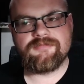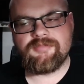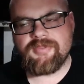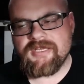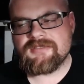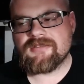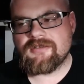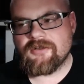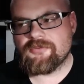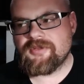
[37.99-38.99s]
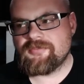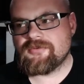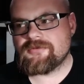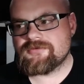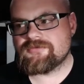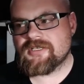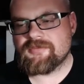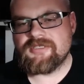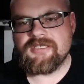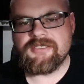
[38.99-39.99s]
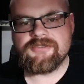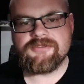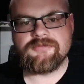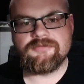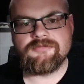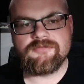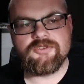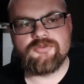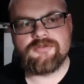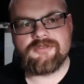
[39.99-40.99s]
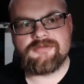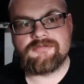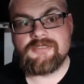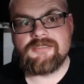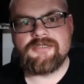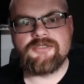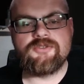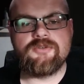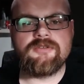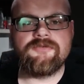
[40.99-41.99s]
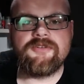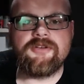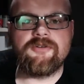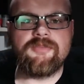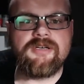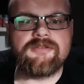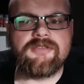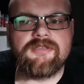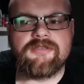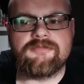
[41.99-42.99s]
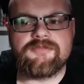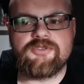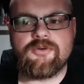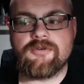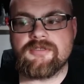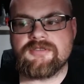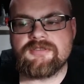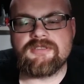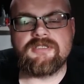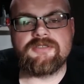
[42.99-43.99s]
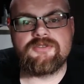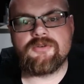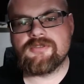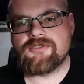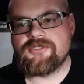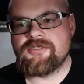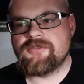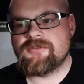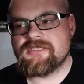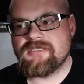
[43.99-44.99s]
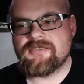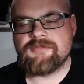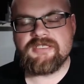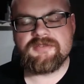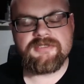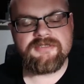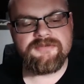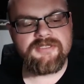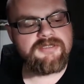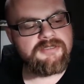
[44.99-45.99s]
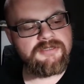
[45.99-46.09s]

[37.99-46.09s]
based on other people's recommendation, do a little video about Taurus G2C to be specific.